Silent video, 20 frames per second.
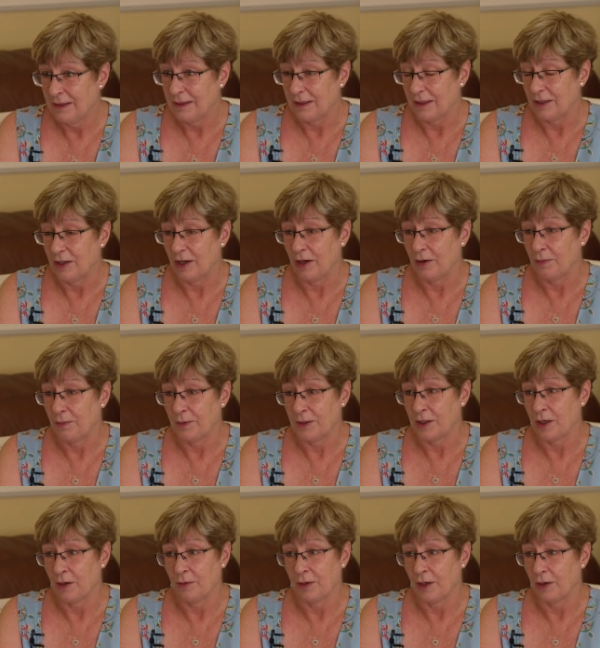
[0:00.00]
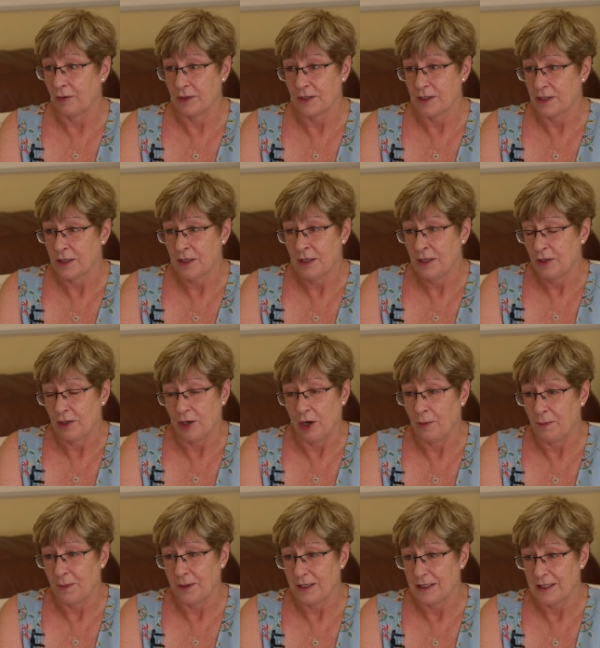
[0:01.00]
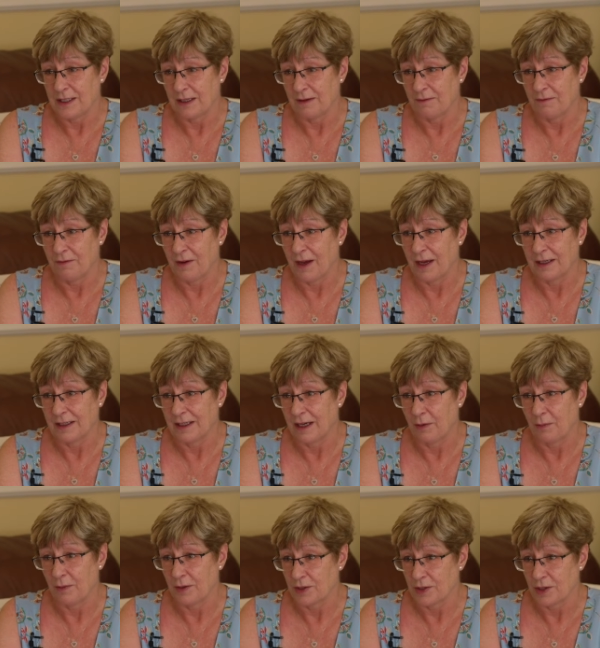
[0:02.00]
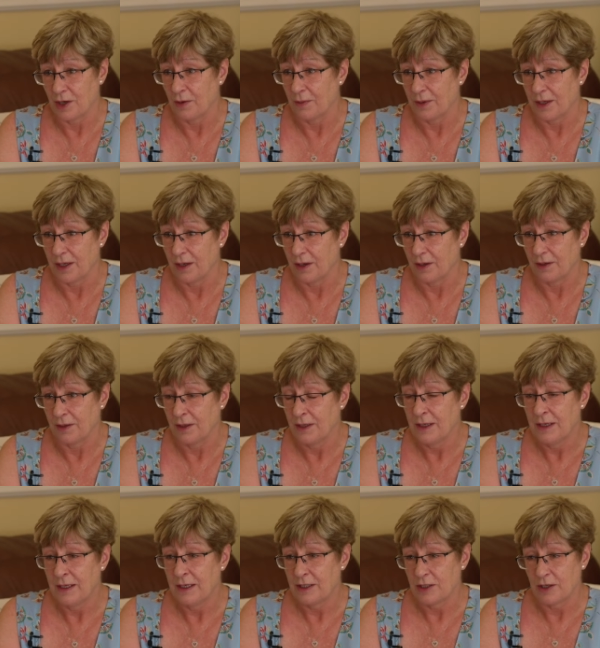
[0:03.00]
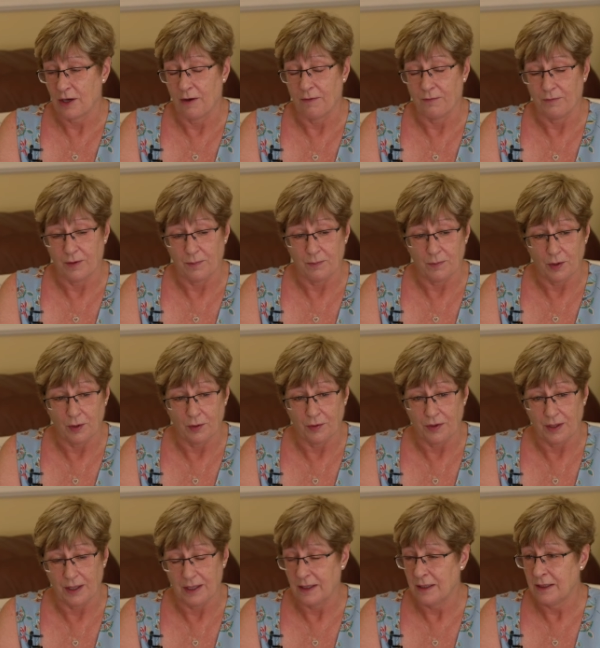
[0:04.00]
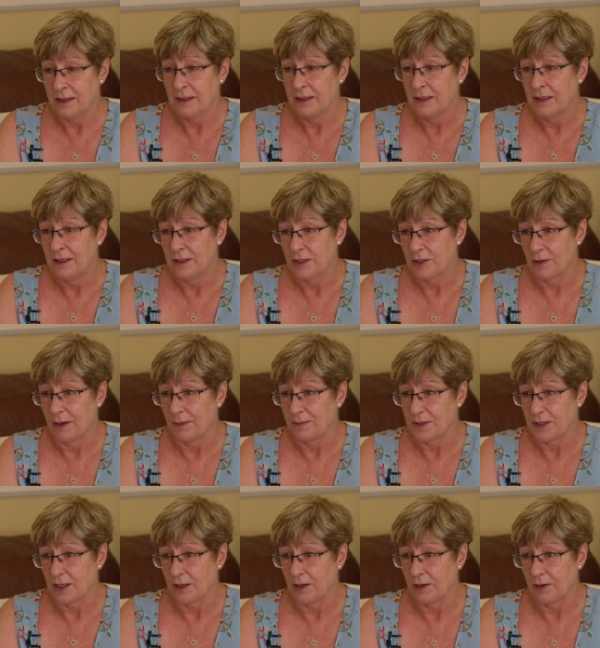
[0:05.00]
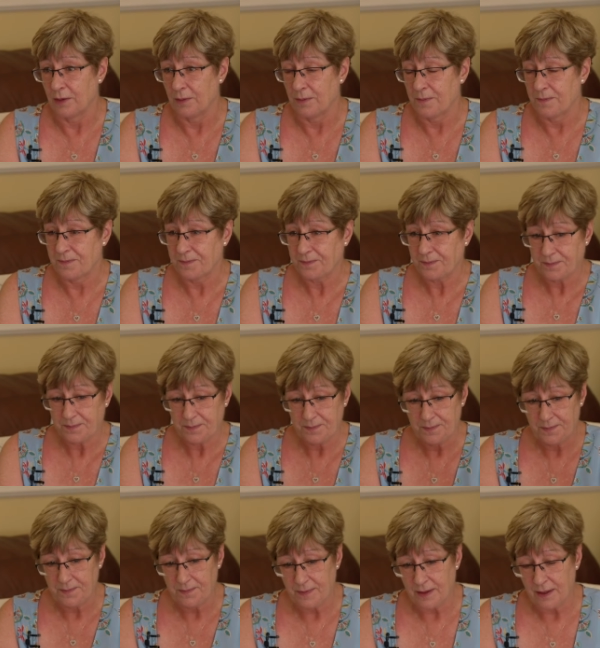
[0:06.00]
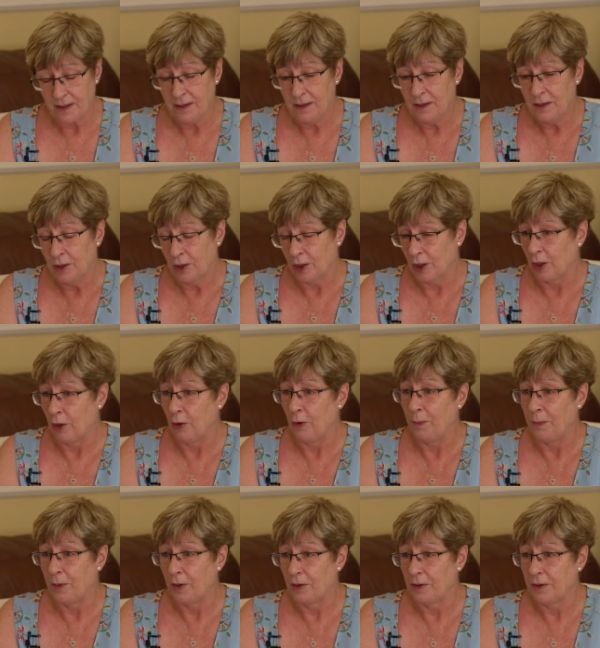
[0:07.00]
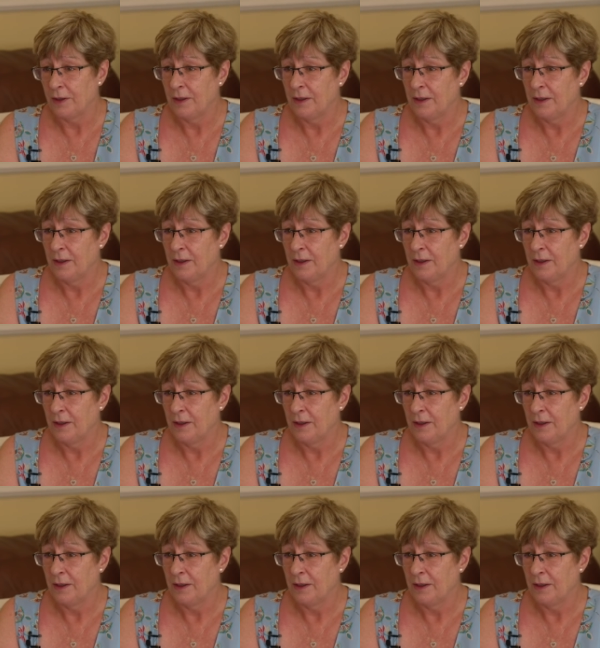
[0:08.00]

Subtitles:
We don't know, because nobody can find out what's going on. It's gone from nothing to absolute global